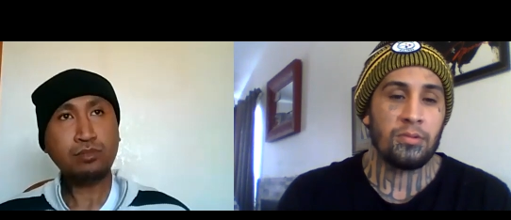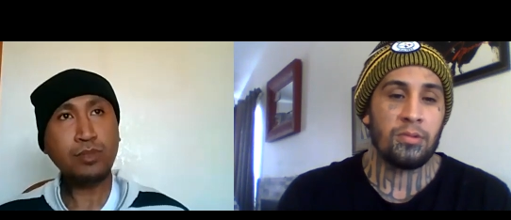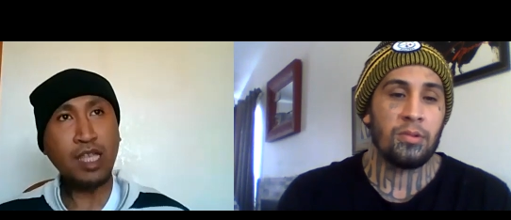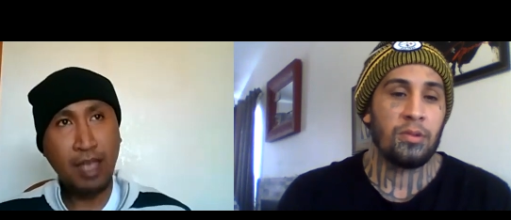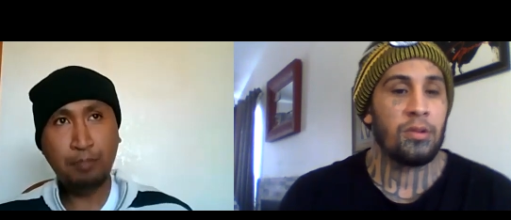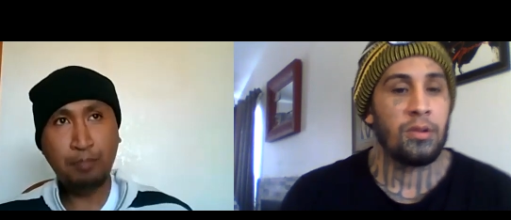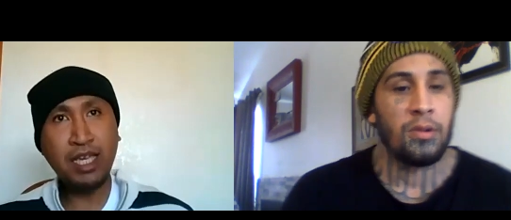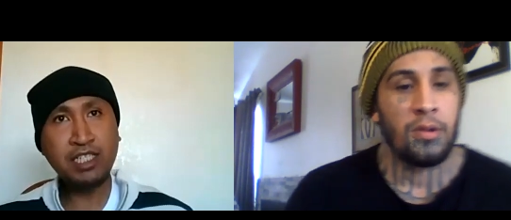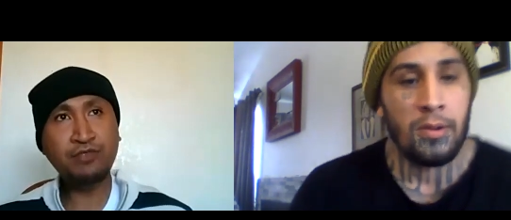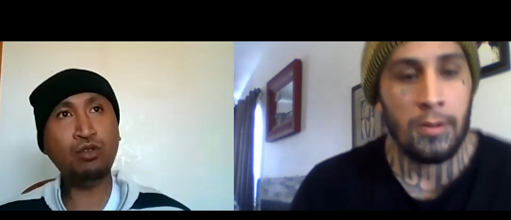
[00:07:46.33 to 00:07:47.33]
Speaker 1: a
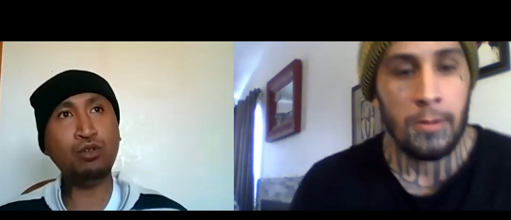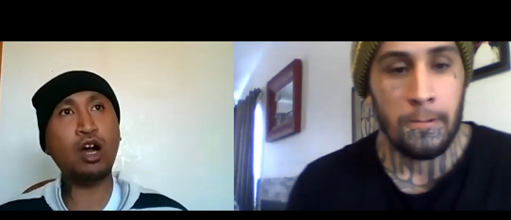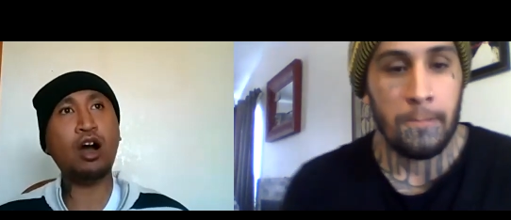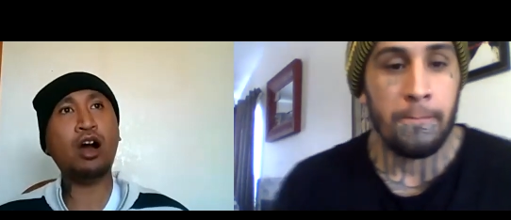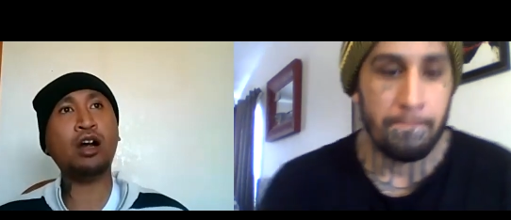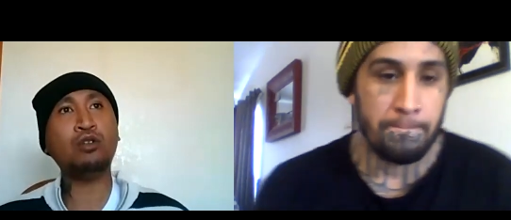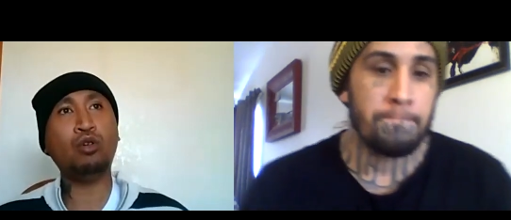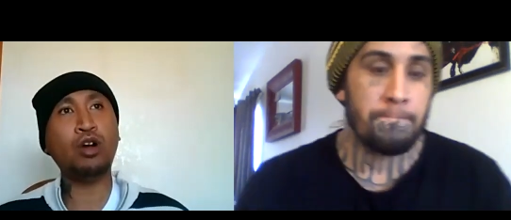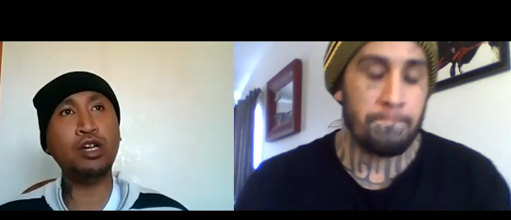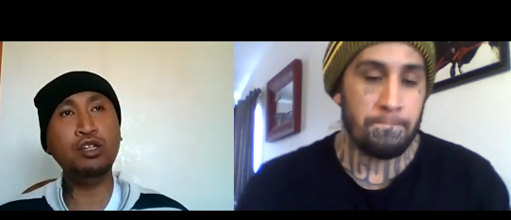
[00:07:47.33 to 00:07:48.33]
peaceful car or a
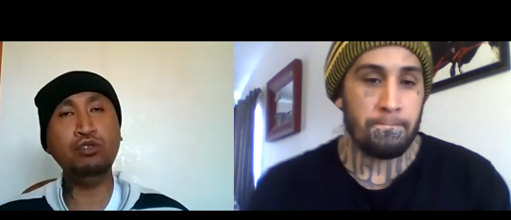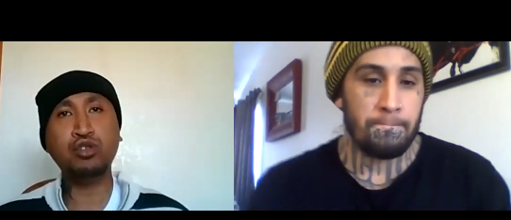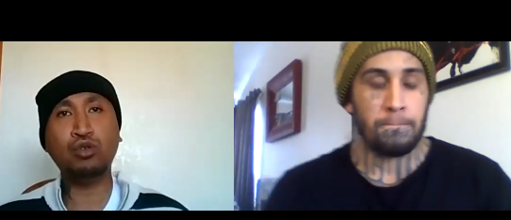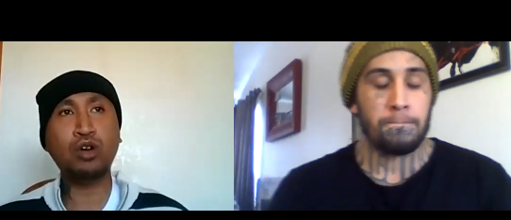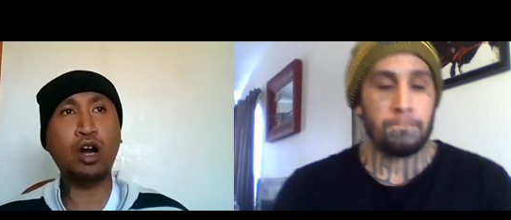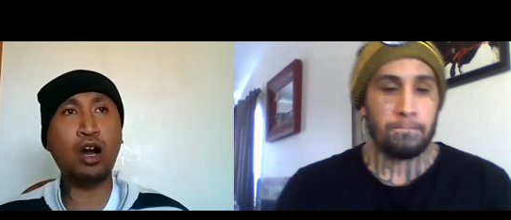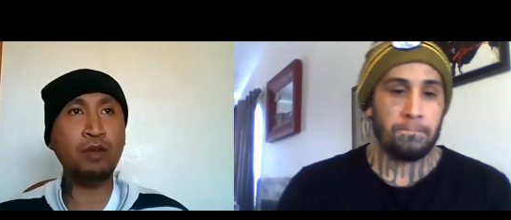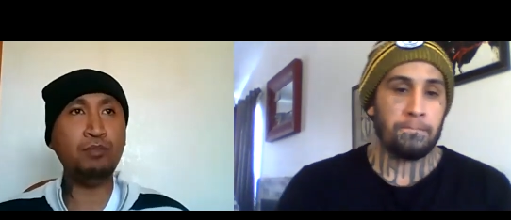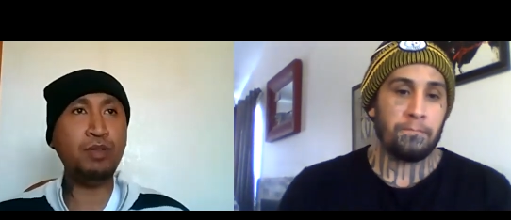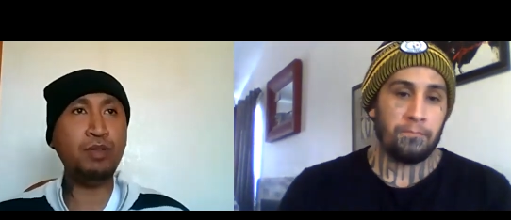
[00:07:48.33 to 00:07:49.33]
neutral car
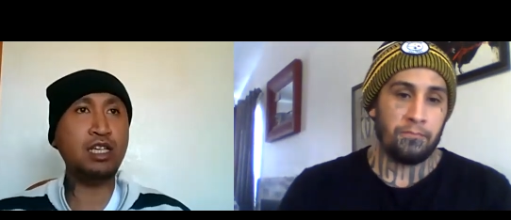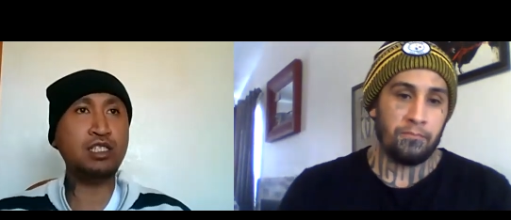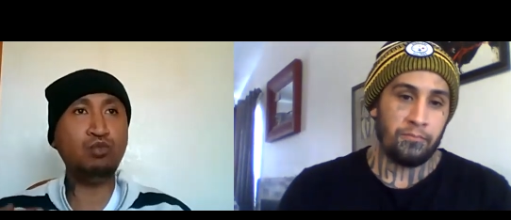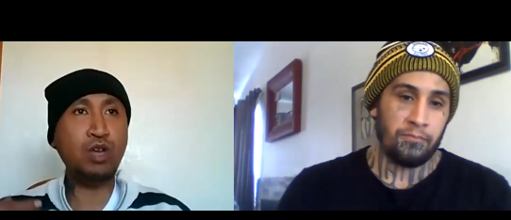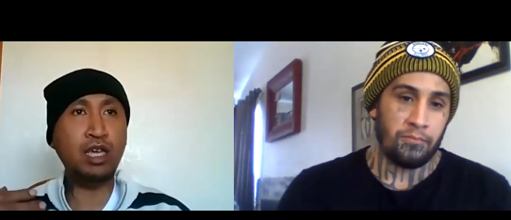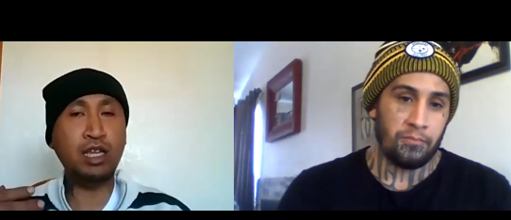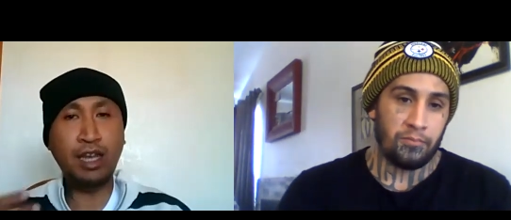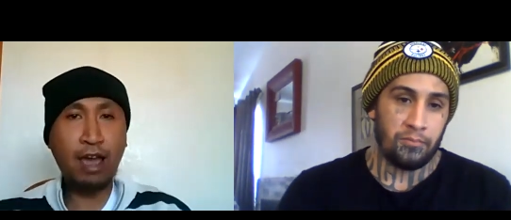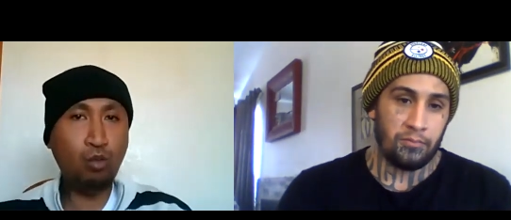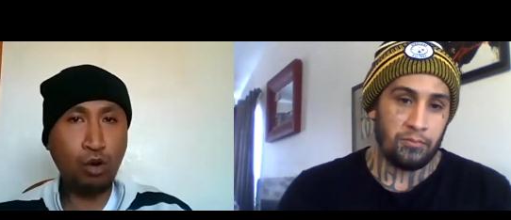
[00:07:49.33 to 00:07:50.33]
because we
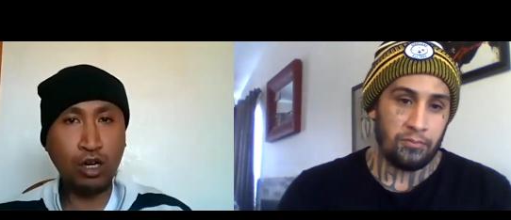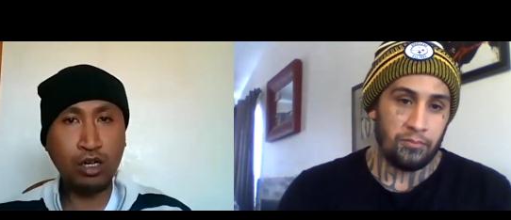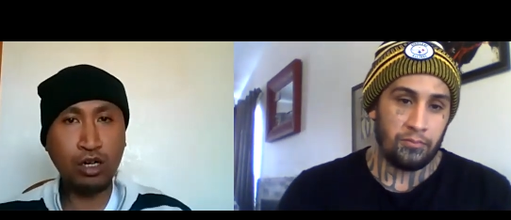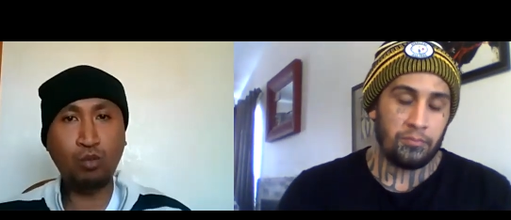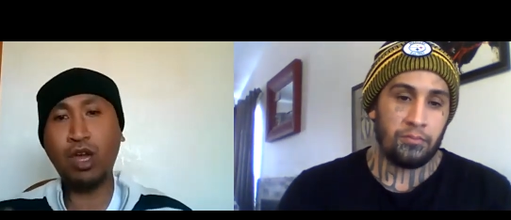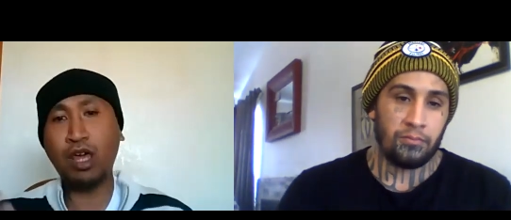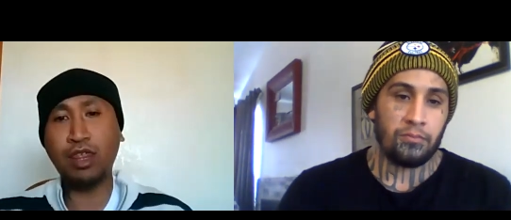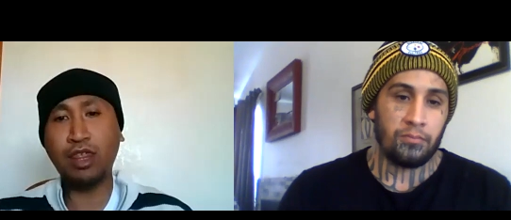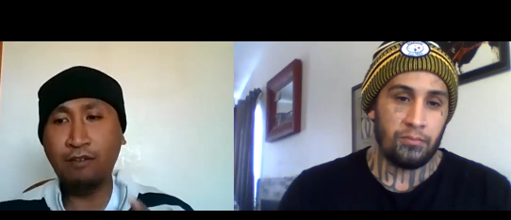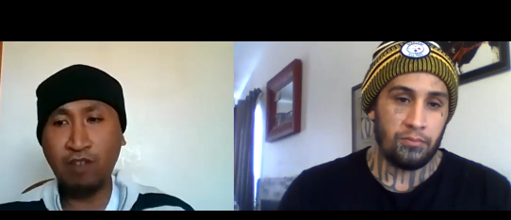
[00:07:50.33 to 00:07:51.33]
network with
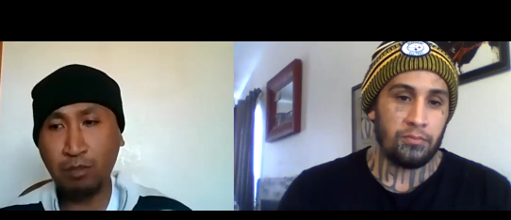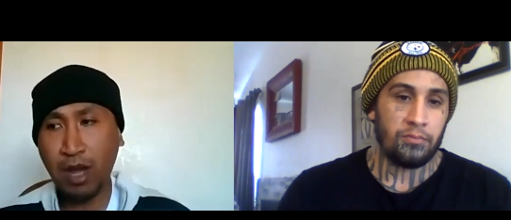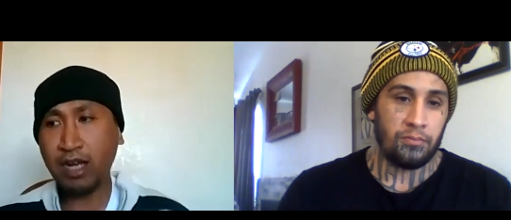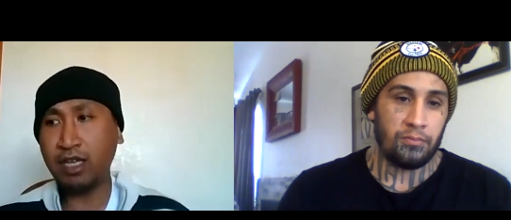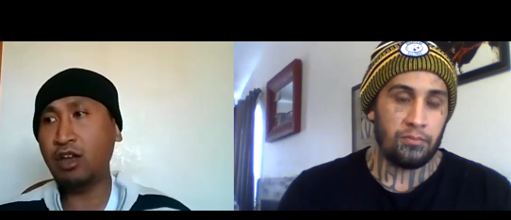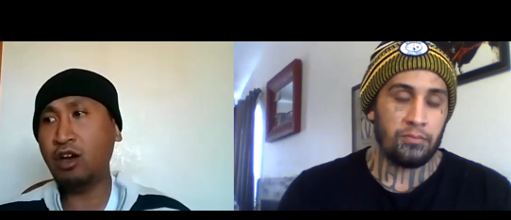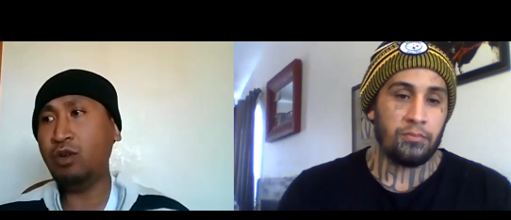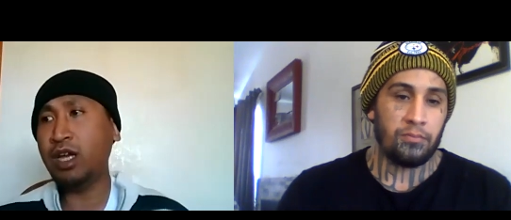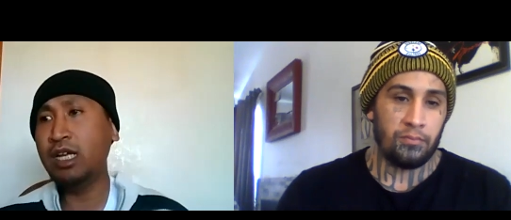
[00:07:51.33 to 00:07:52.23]
everybody, you know, and